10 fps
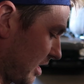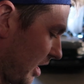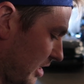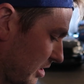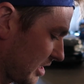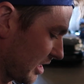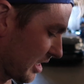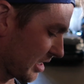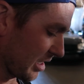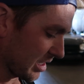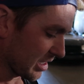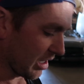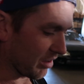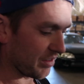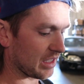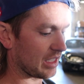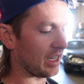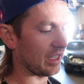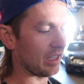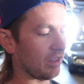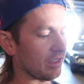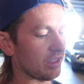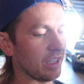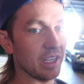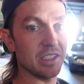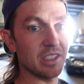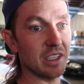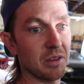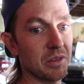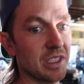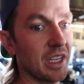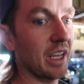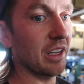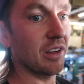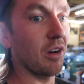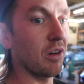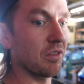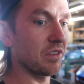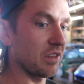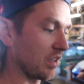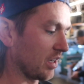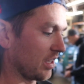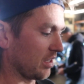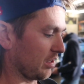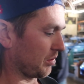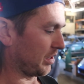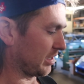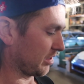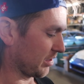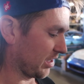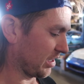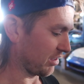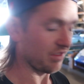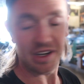It's a 160 self-exciting alternator that can withstand over 300 degrees